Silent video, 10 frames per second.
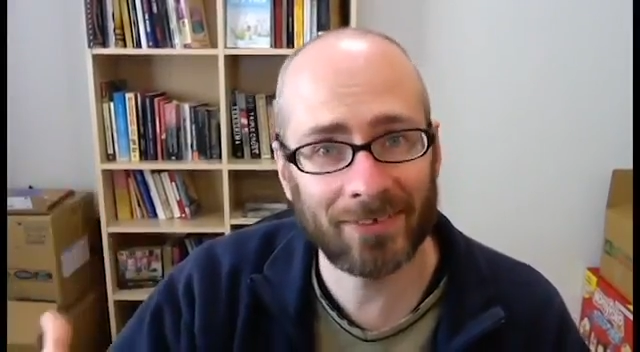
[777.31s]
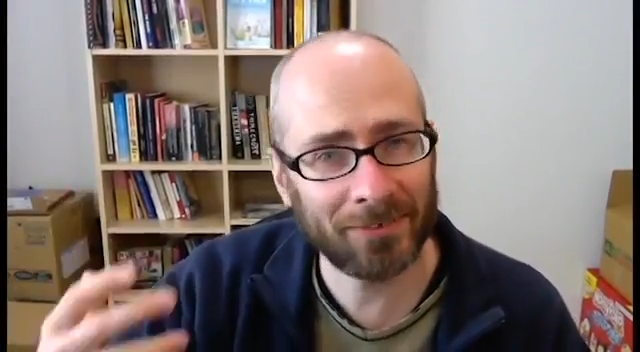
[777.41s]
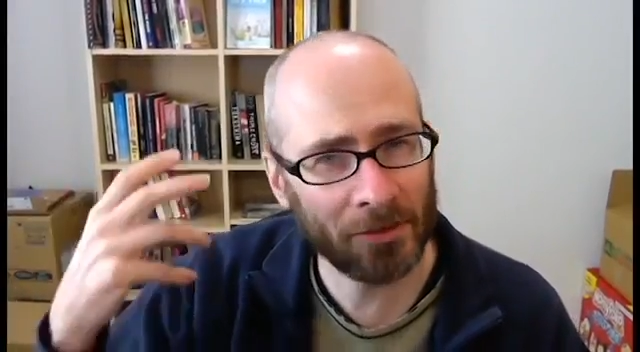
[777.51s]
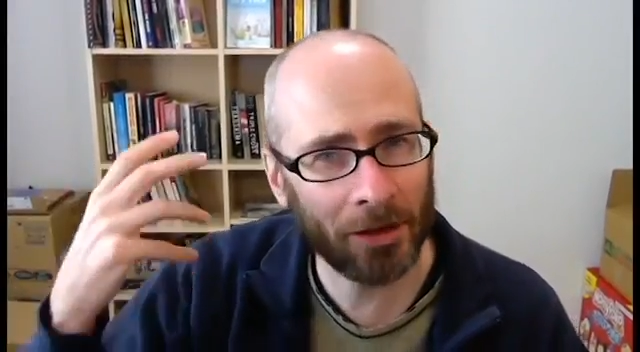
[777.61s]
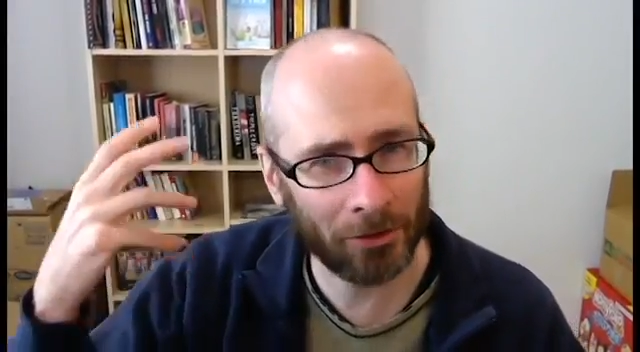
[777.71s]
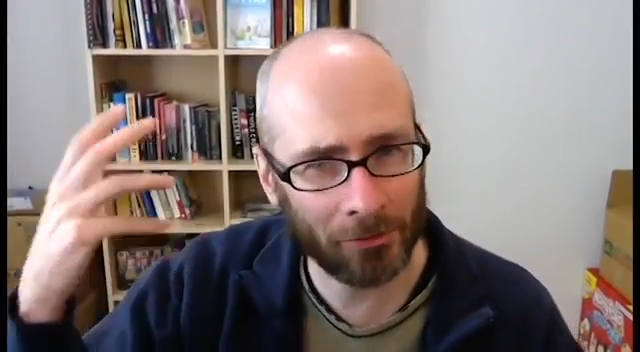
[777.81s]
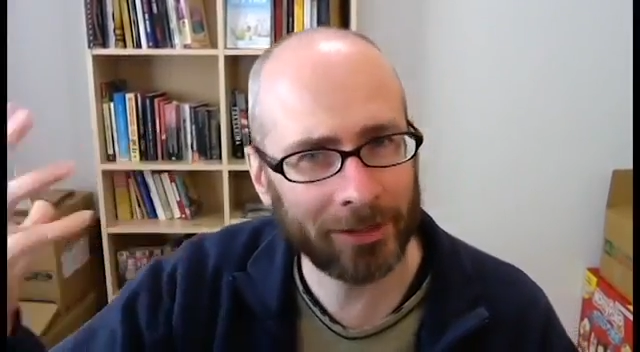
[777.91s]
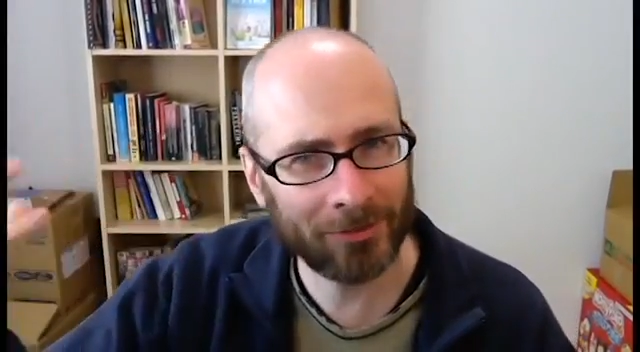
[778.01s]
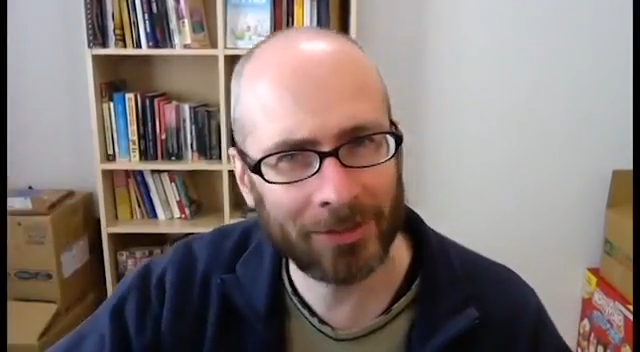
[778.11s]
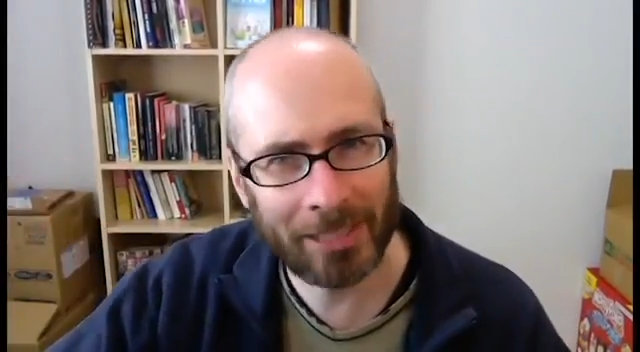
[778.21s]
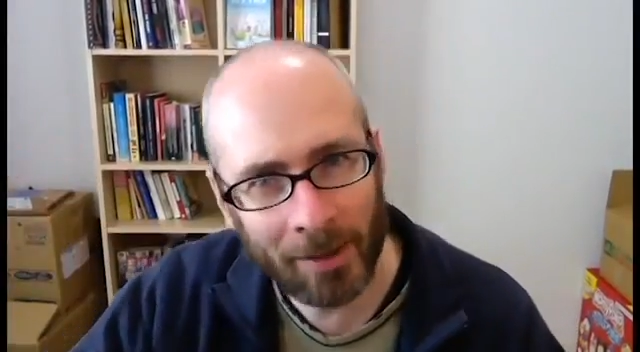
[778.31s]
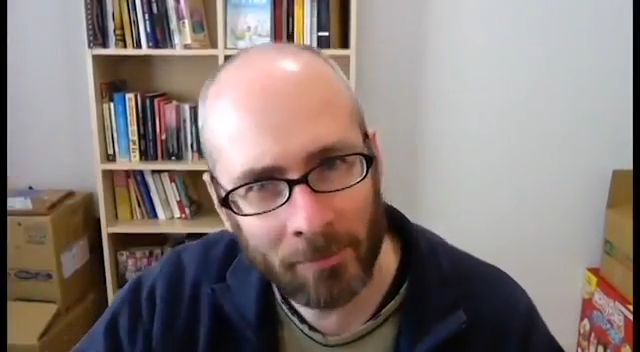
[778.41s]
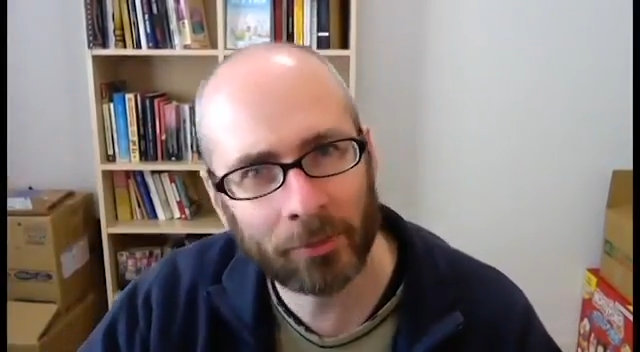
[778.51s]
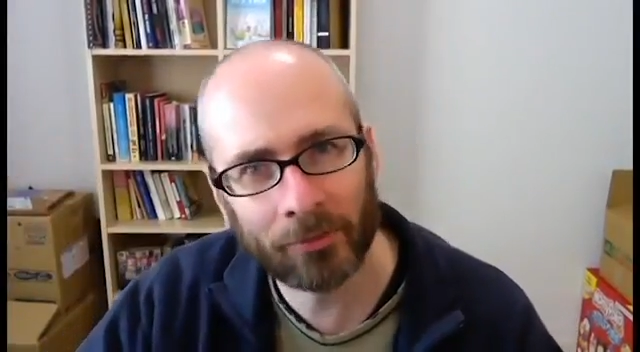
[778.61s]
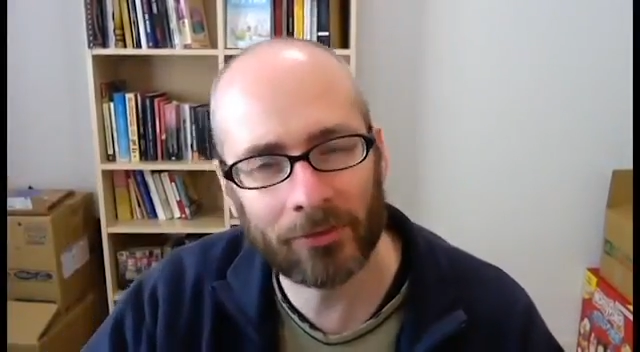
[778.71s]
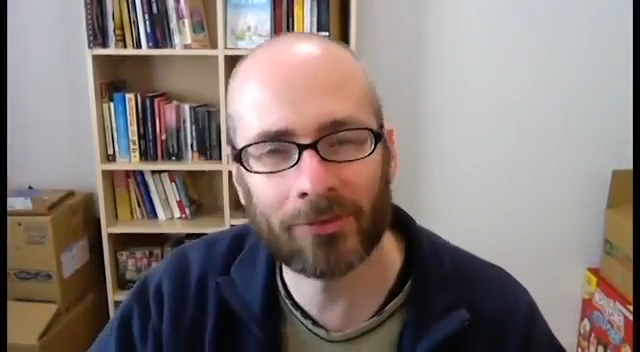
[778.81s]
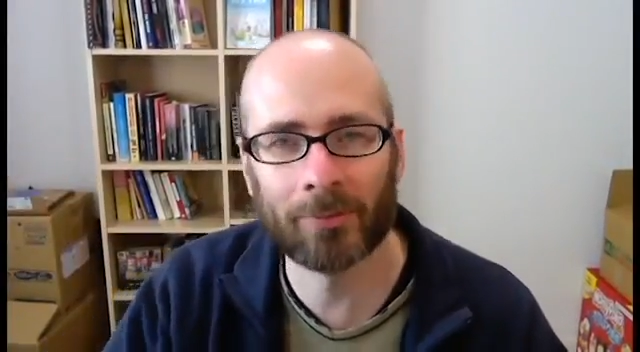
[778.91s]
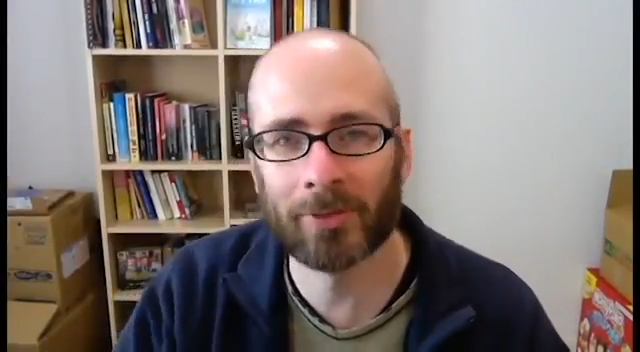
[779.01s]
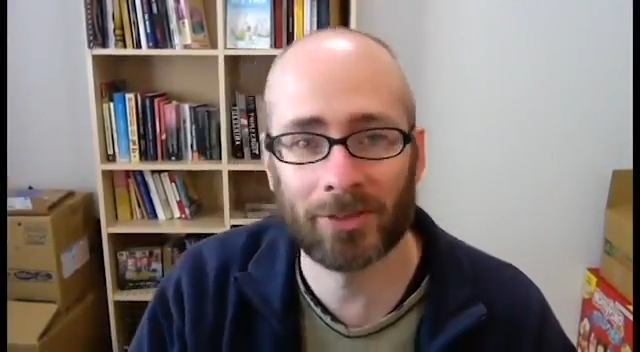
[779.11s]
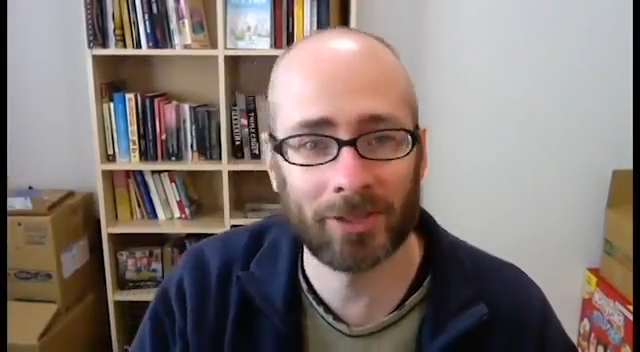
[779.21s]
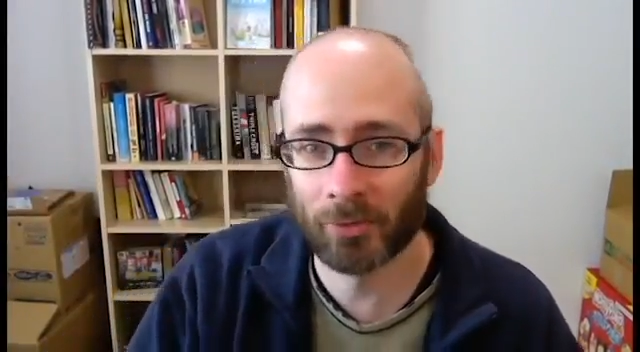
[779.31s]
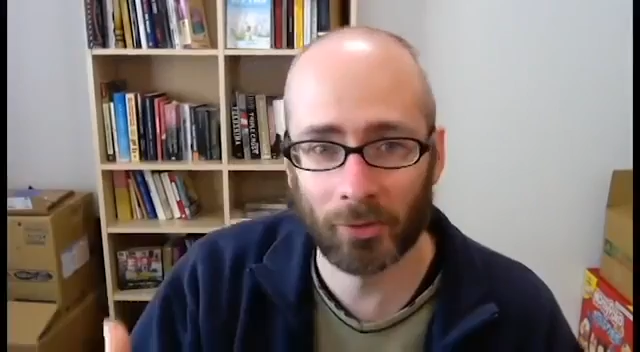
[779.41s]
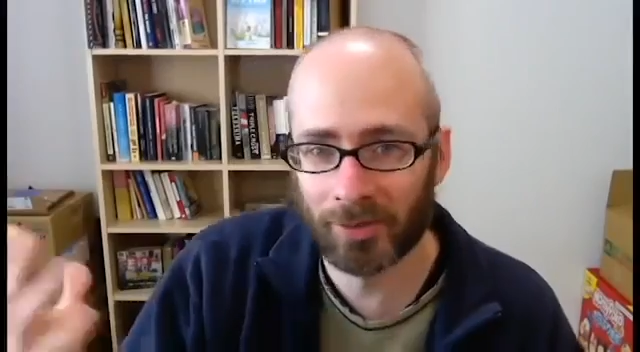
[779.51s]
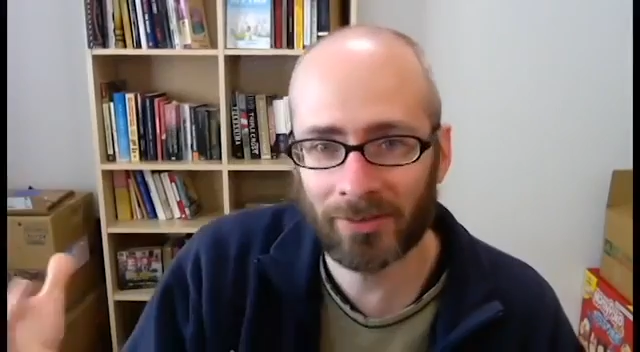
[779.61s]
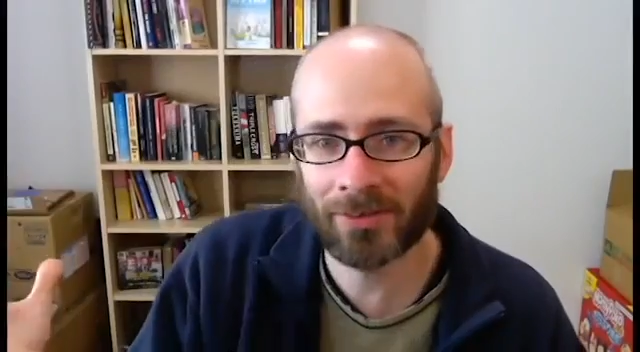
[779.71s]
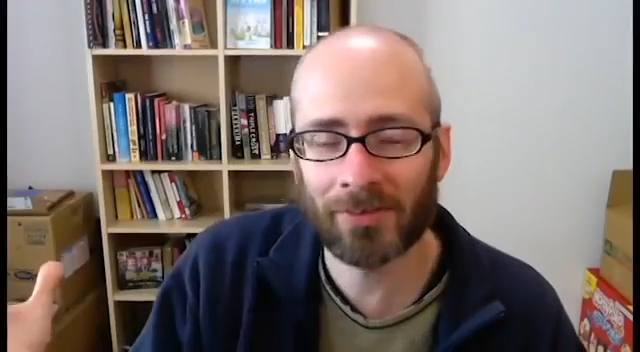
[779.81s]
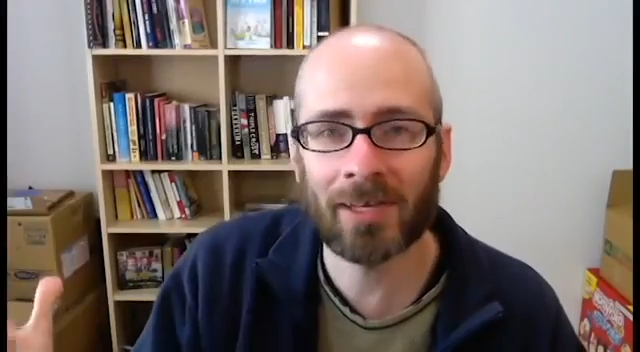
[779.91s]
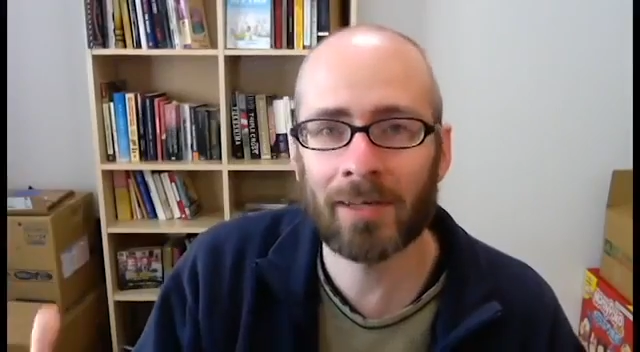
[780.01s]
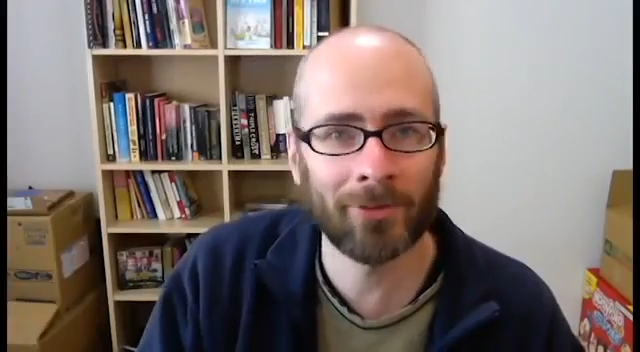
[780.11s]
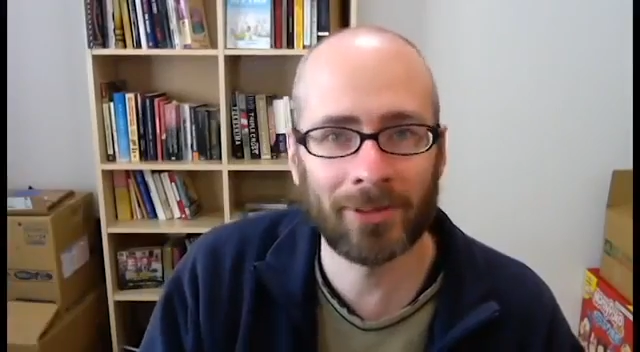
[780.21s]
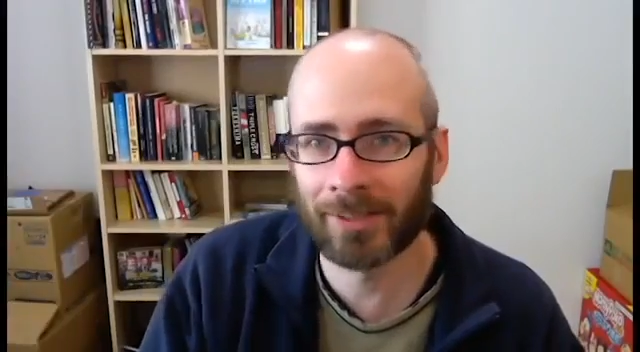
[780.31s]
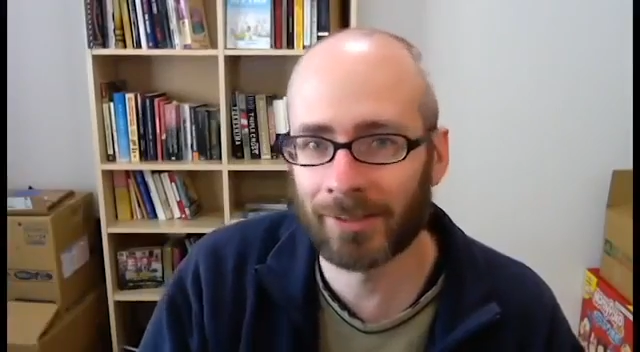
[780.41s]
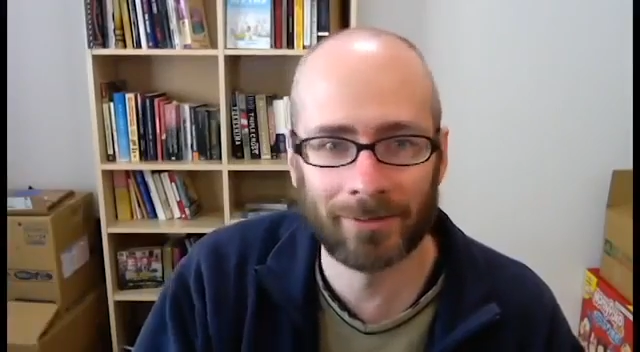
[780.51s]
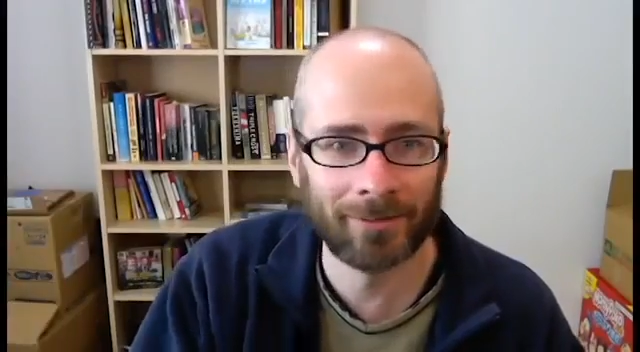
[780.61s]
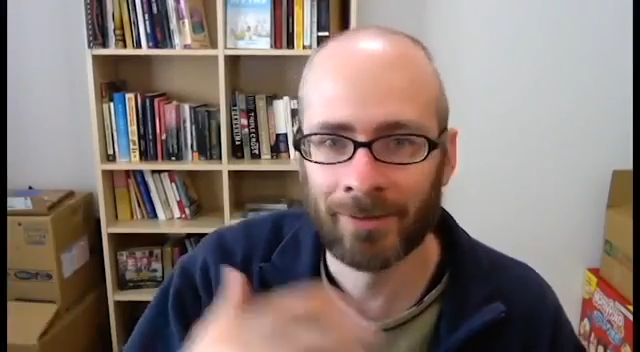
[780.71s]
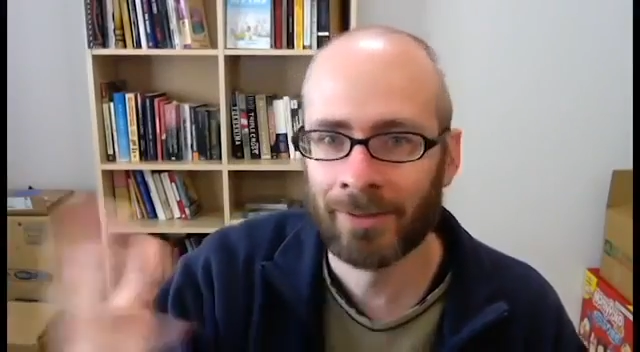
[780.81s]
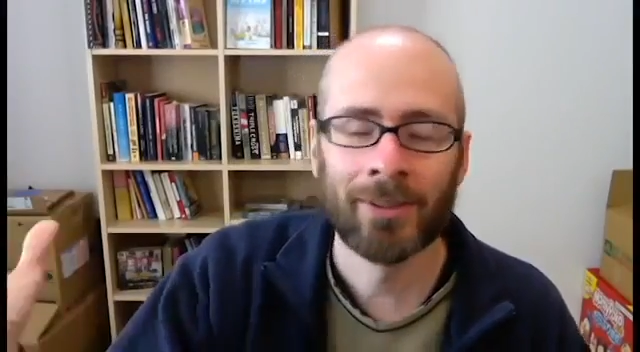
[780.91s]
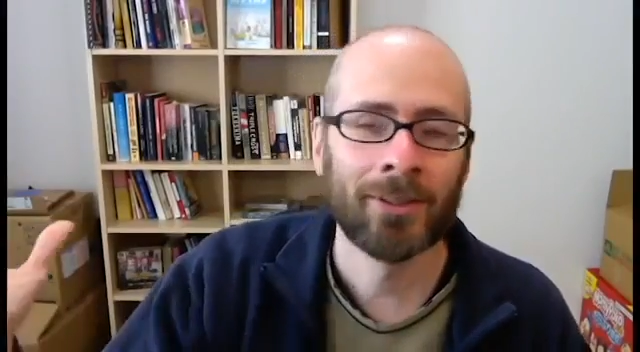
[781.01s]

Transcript: It's not quite to the emperor so much anymore, but it's the same thing. And